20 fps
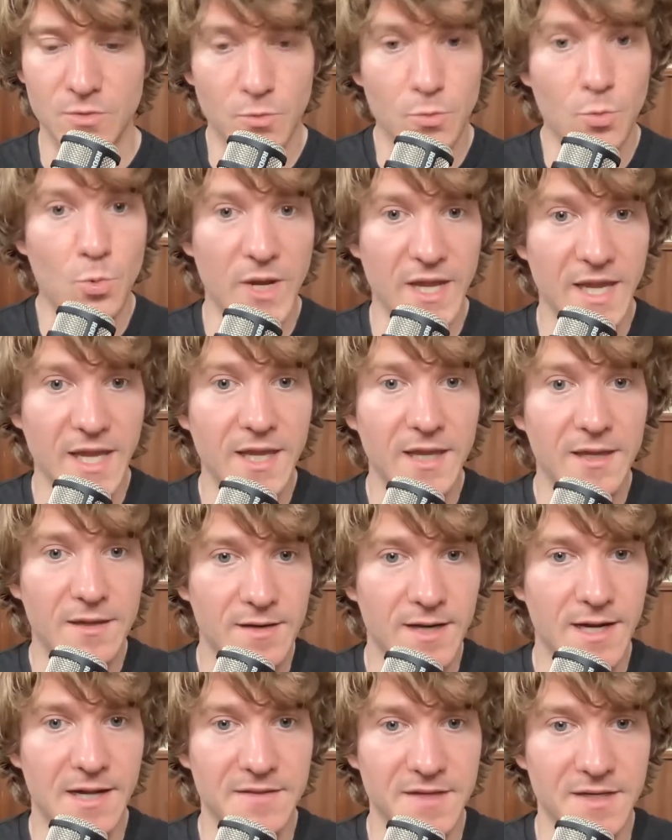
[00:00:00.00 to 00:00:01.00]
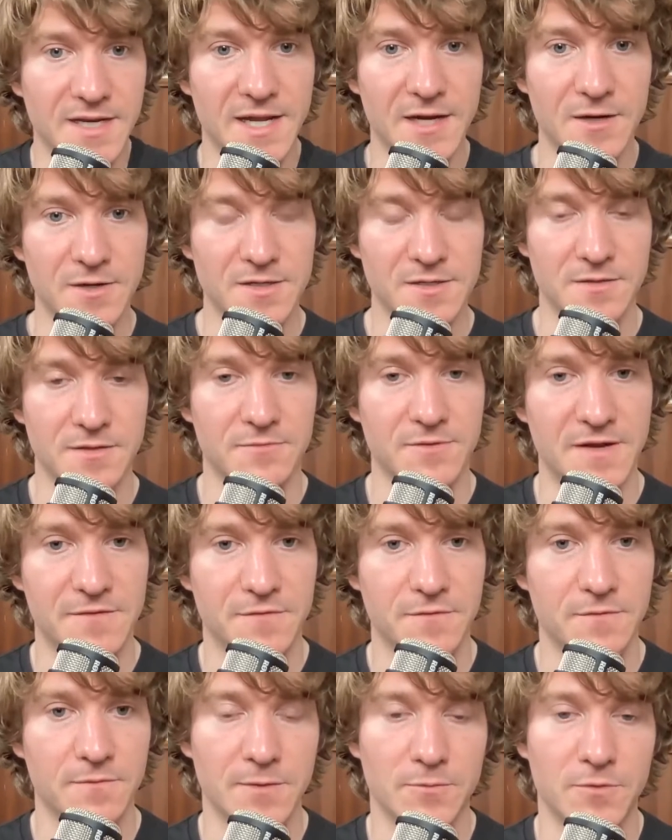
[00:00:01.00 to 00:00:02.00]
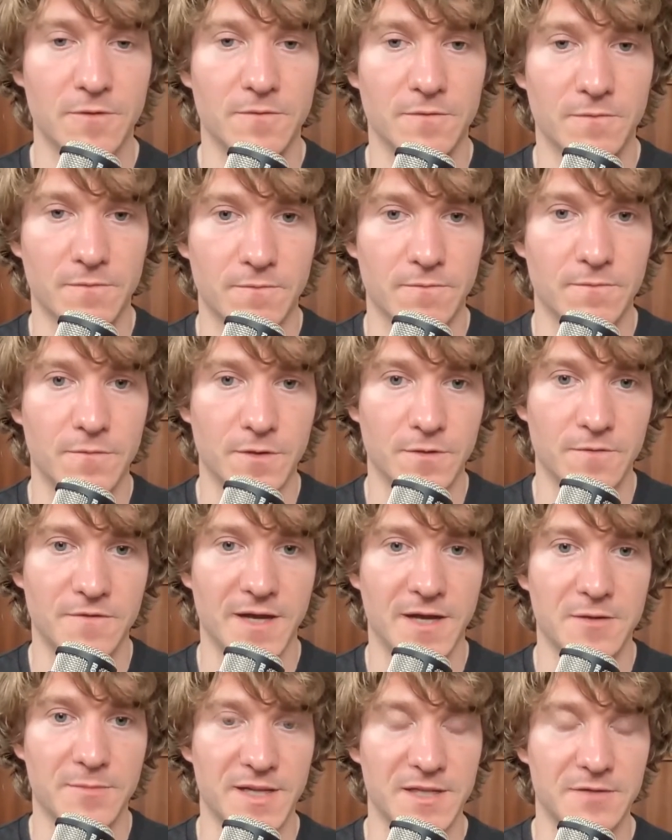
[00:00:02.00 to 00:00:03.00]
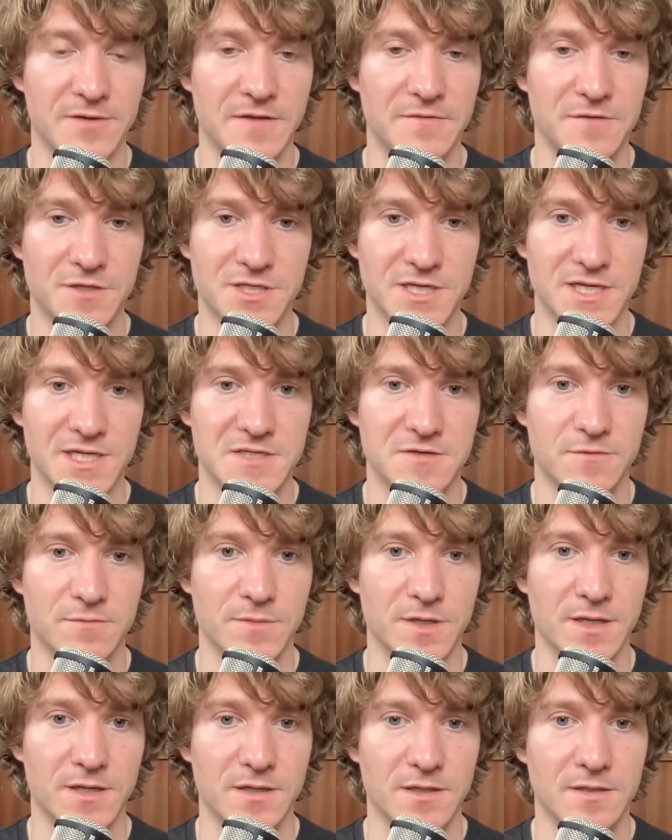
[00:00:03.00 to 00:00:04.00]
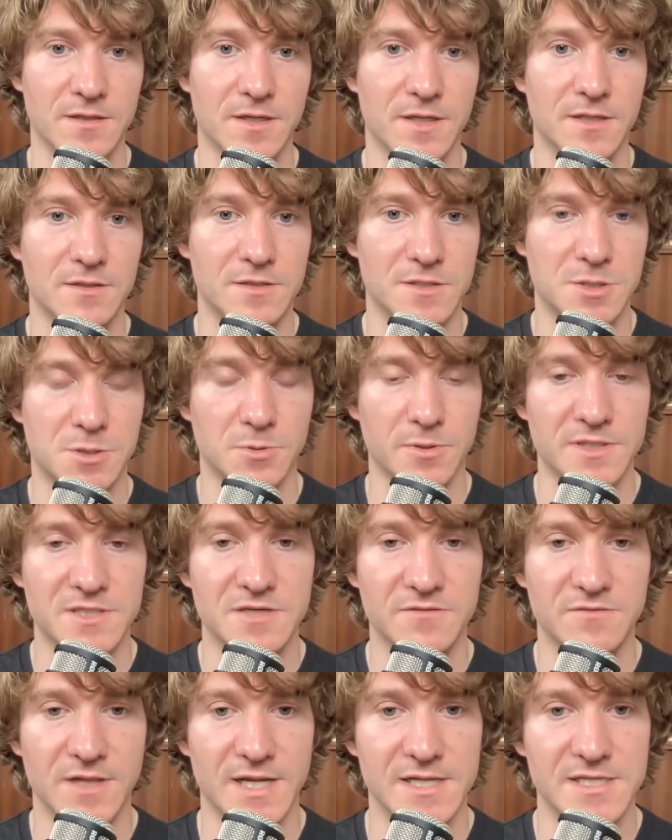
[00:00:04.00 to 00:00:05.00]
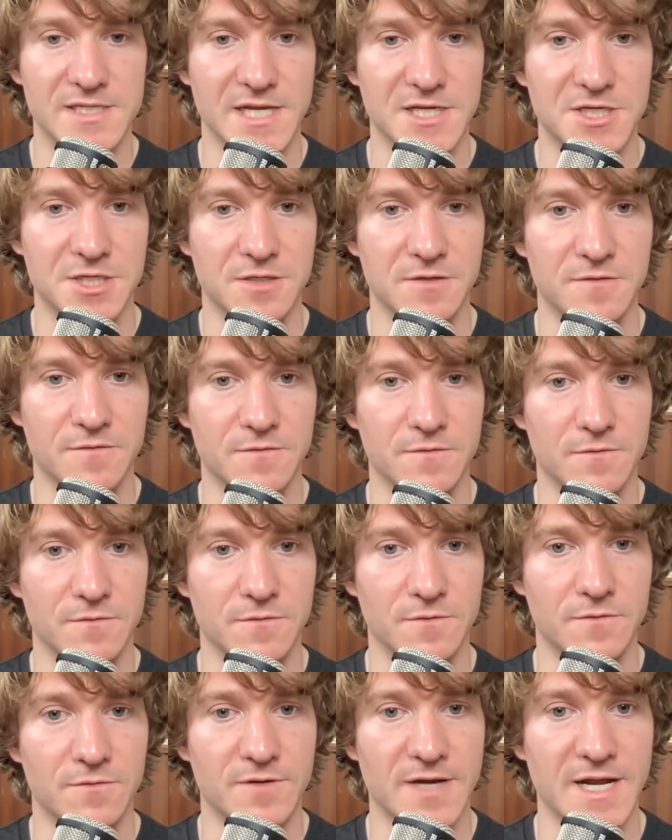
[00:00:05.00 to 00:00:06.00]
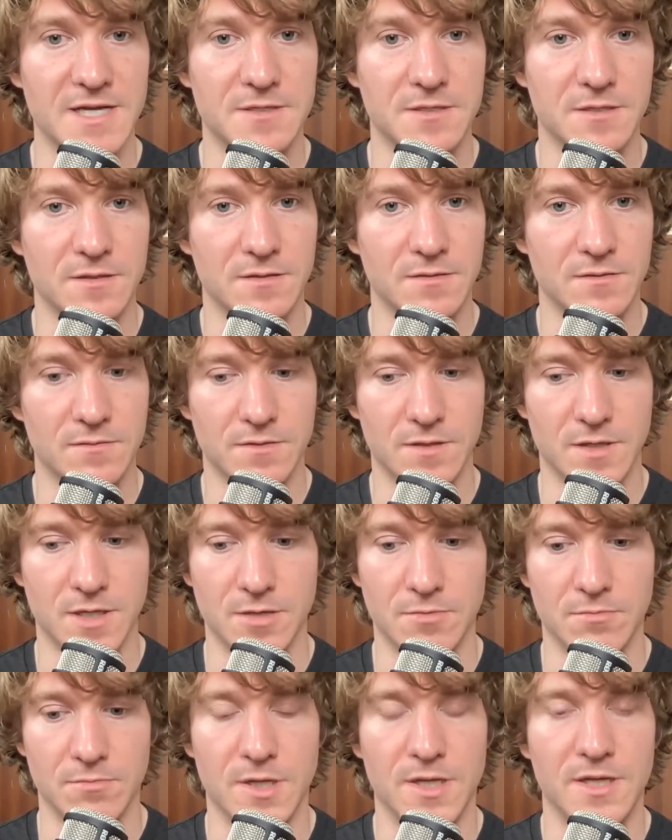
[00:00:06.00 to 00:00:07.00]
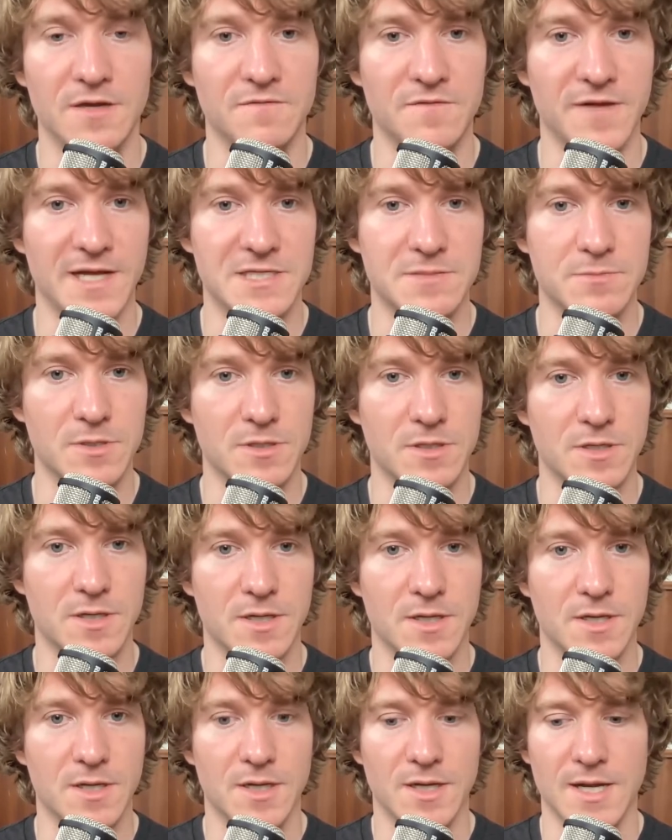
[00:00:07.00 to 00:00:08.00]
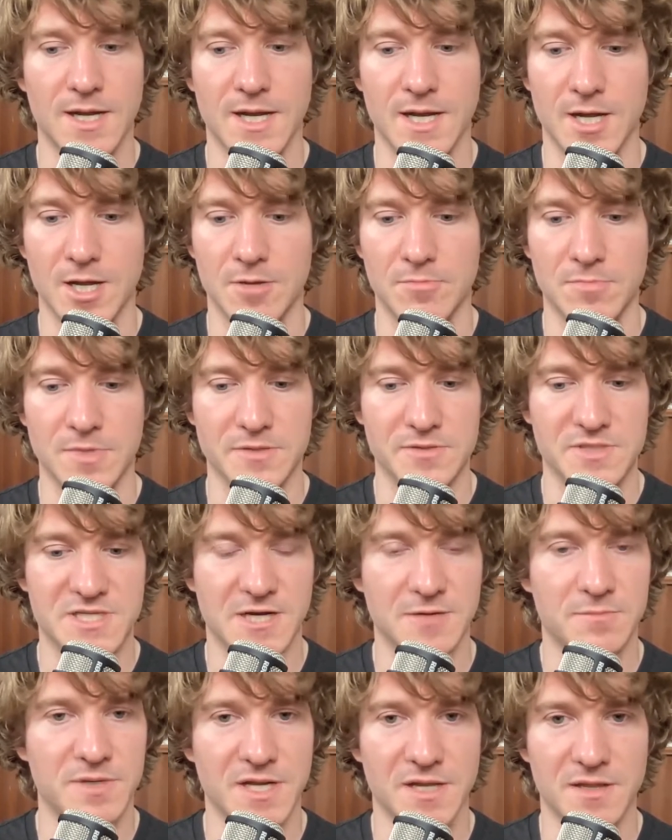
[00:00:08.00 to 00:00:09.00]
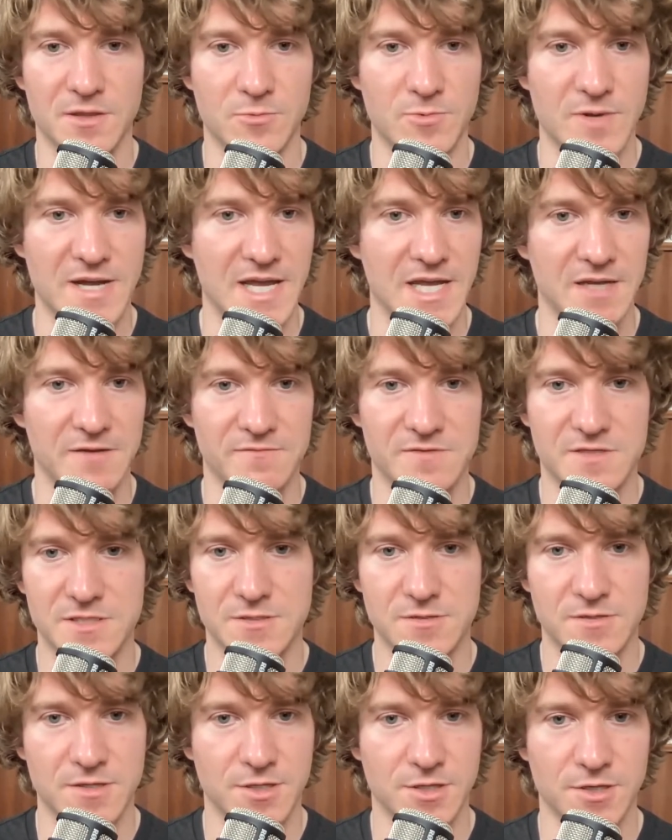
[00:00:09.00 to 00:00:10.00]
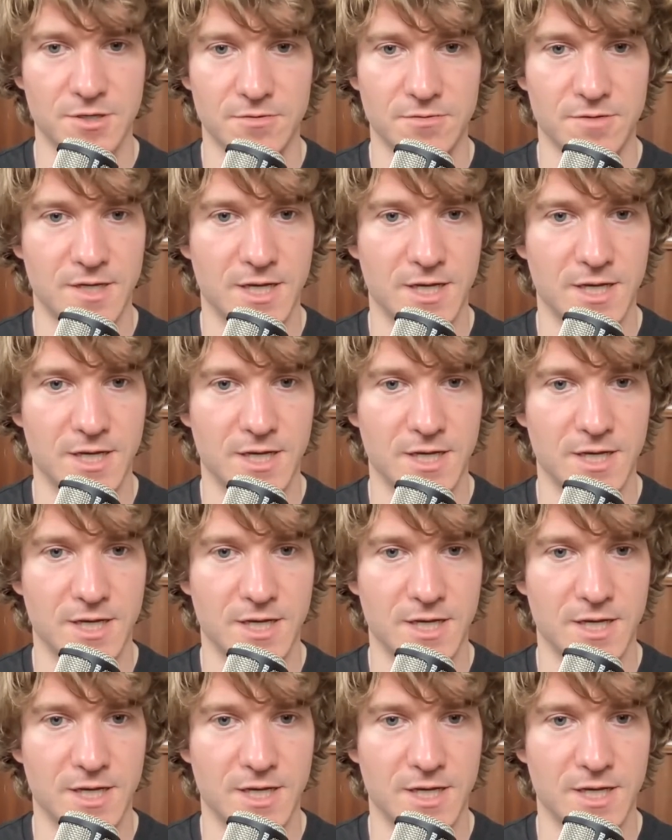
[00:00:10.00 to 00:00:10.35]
we are we were founded by the refugees from a destroyed civilization of great advancement. It was sunk beneath the waves, you know,